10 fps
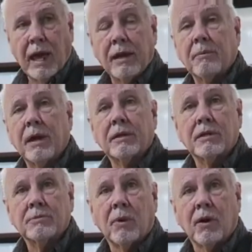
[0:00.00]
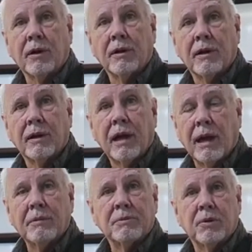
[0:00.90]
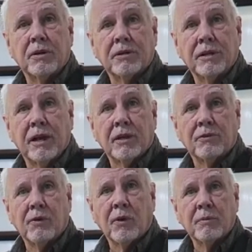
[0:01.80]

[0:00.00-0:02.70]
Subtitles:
Well, I didn't make this part. I'm just putting it together.